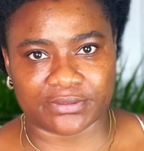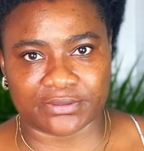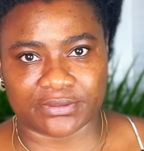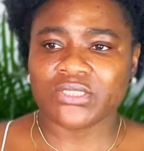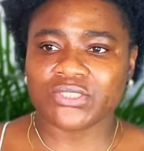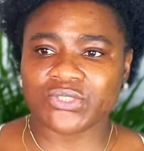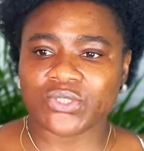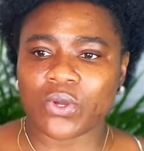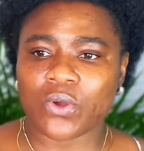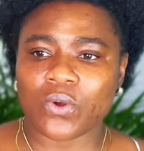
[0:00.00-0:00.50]

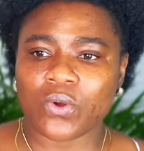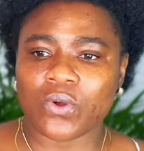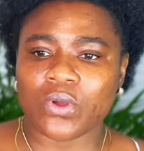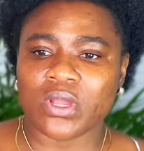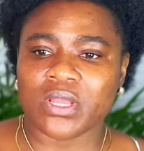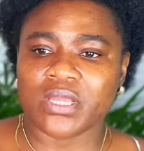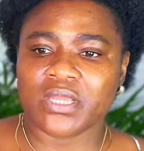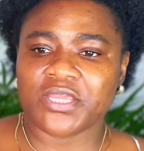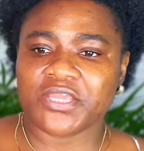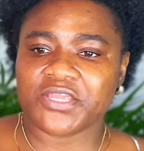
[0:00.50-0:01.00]
So
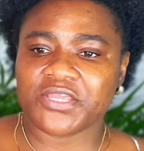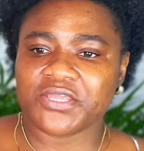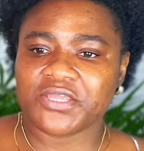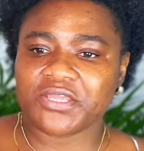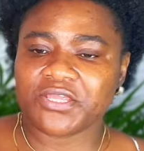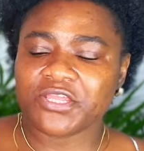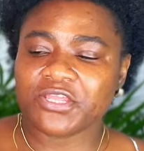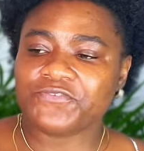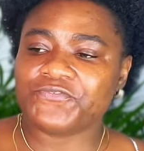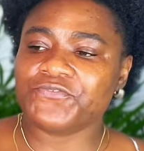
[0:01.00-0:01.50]

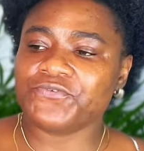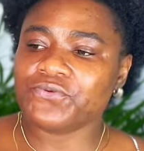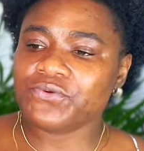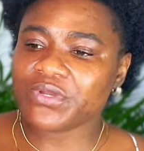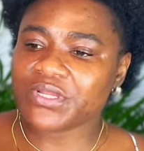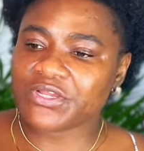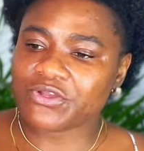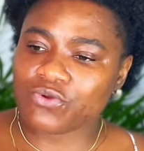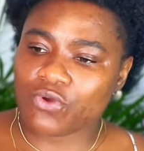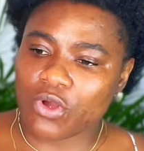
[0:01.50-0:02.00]
if
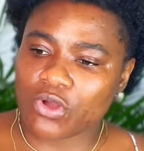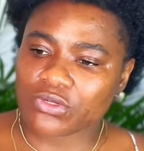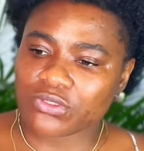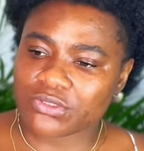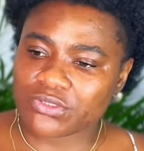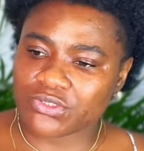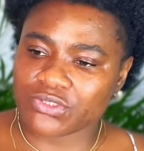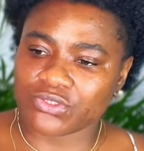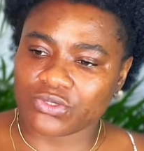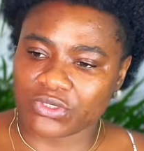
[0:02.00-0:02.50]
you go
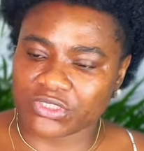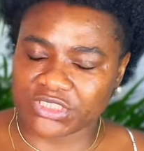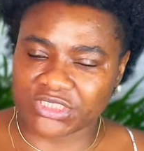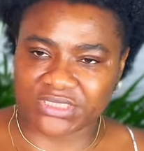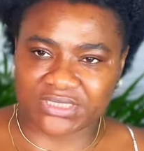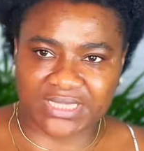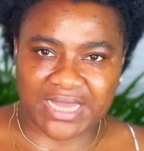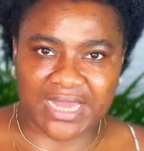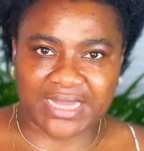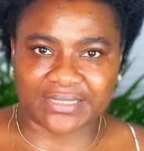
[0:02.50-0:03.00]
to your
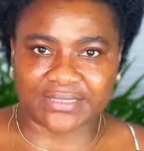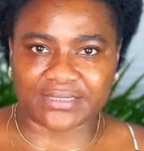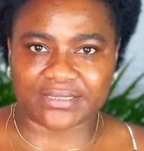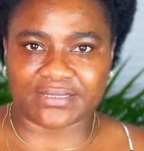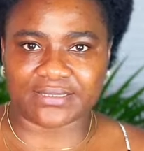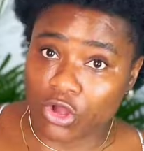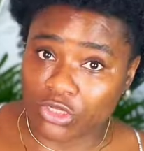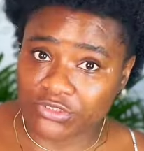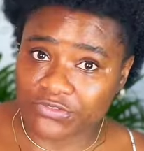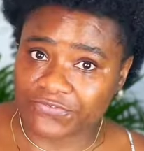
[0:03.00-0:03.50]
stud,
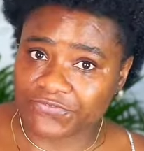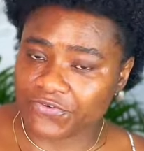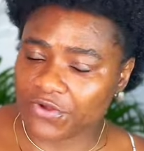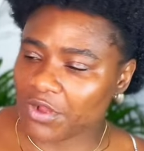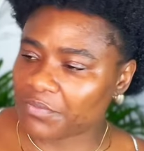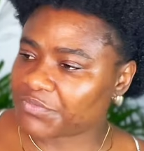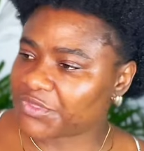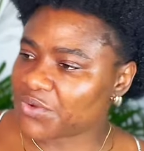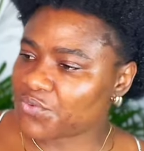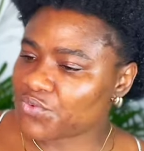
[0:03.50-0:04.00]
on the
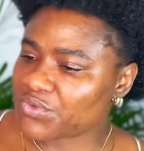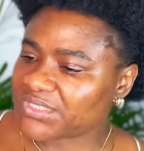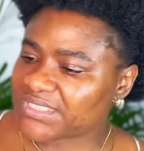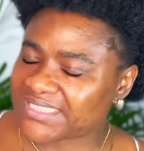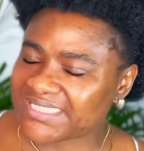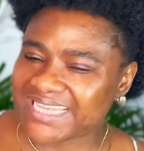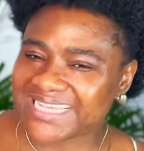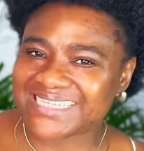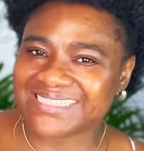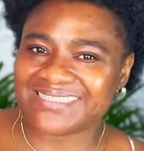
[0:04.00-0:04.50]
form, they will
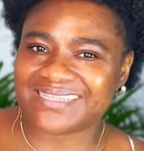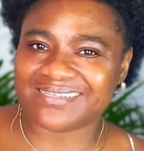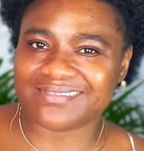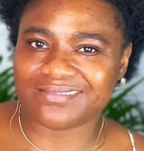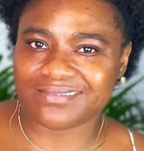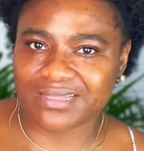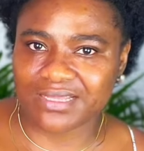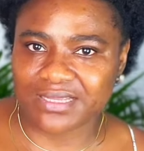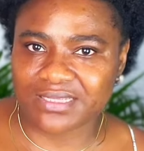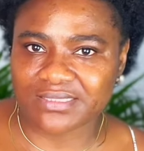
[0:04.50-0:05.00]
tick the
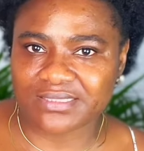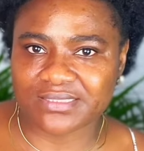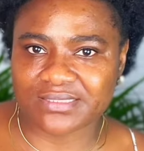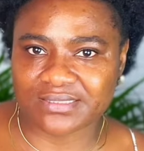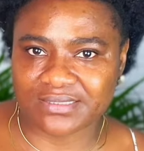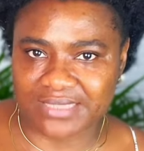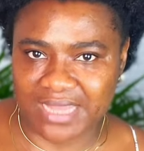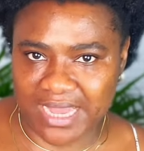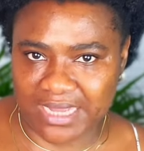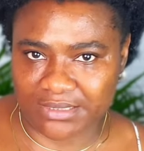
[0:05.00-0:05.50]
things
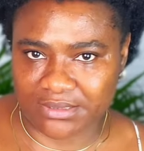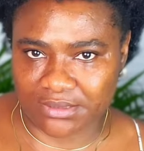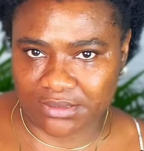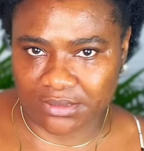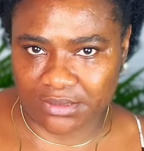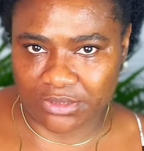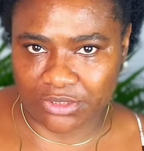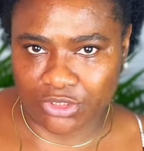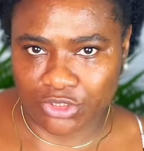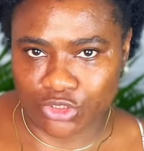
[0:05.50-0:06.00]
that
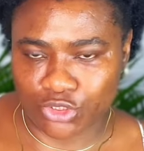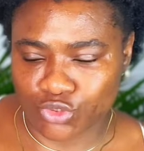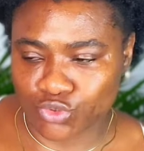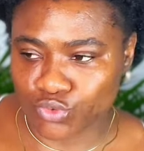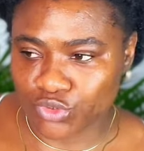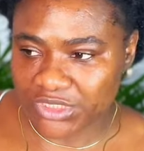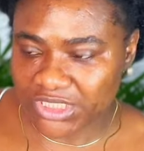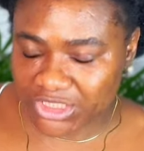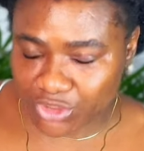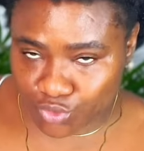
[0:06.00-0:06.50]
you
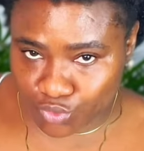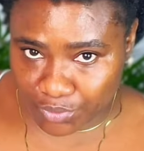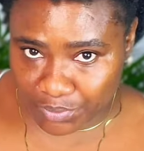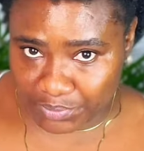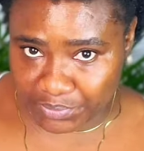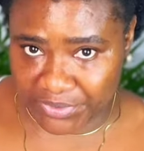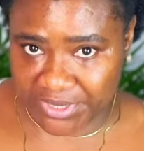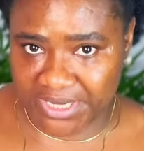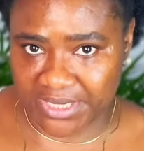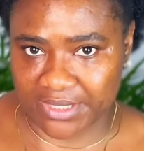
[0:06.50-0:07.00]
need to
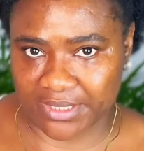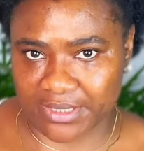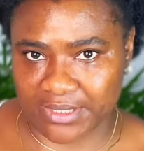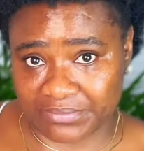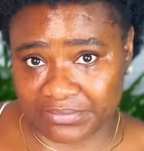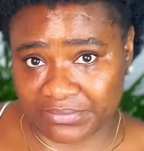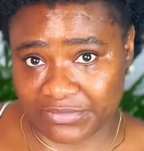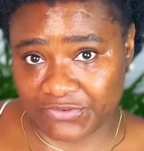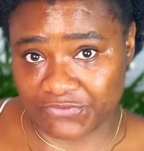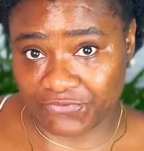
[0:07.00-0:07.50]
bring
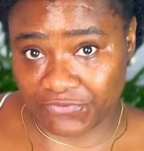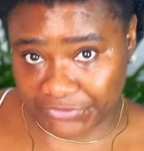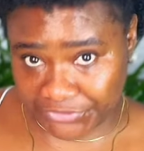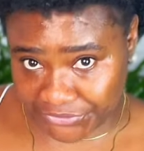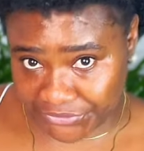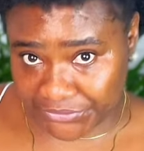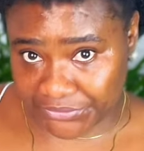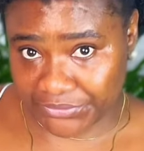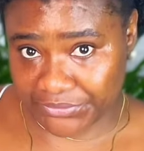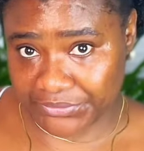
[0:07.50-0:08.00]
for
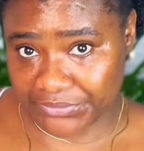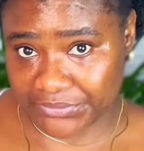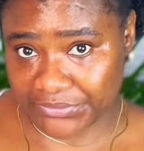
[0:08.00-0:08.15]
you.